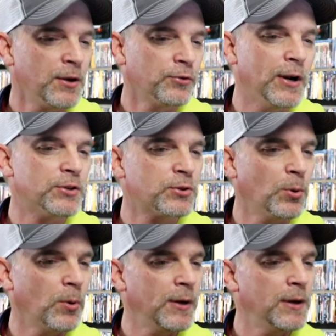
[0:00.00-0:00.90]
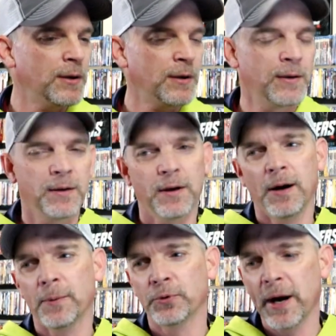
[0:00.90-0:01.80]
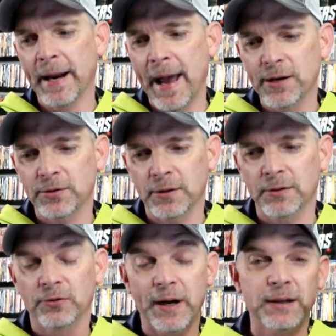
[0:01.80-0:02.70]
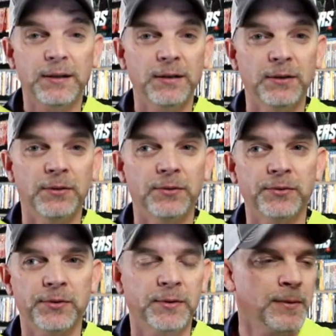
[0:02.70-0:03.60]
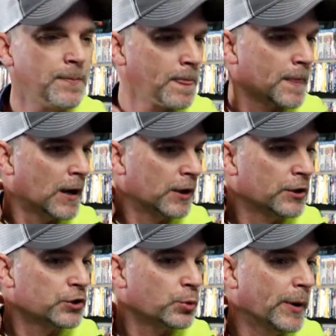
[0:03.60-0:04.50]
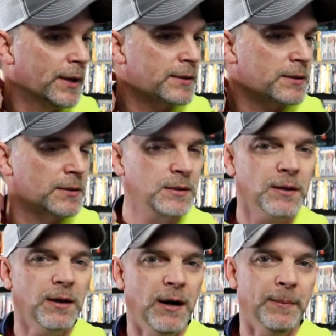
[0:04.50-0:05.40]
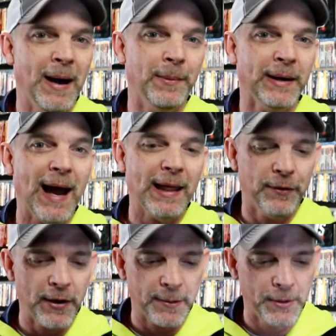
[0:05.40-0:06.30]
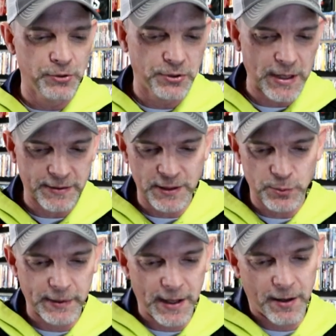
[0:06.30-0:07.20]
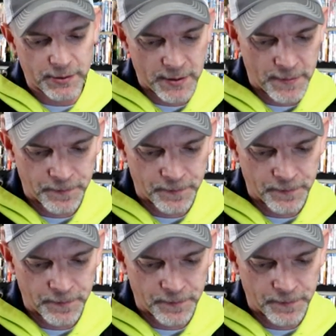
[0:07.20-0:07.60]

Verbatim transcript: Great story, um, great action, great kills, a good twist. Um, I would highly recommend you check this one out.